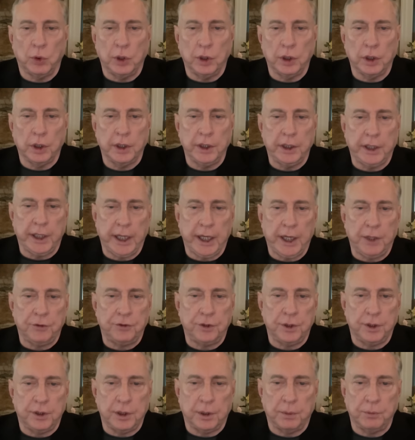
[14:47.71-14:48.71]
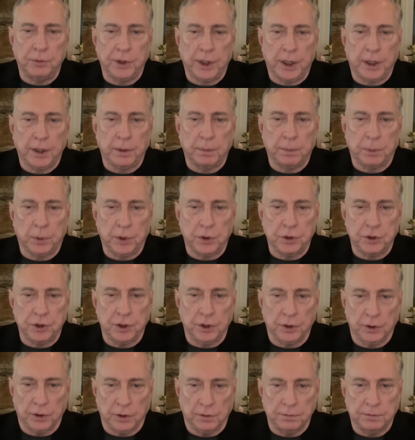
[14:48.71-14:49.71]
oil and gas that comes out of the
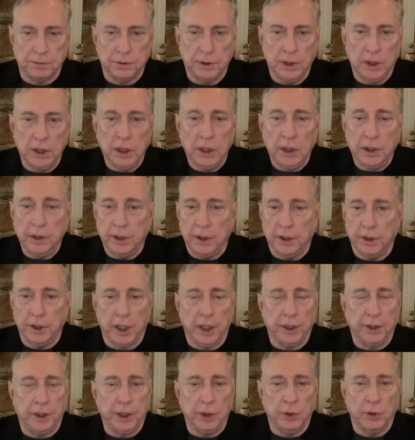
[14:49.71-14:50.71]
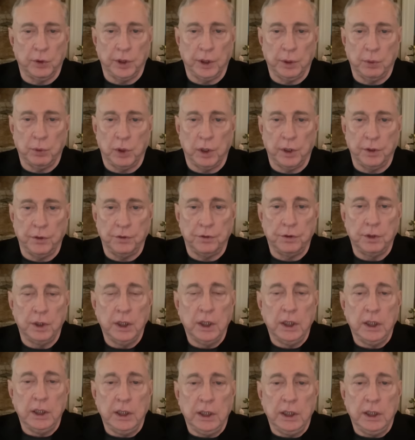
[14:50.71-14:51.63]
Persian Gulf. They're not the only ones.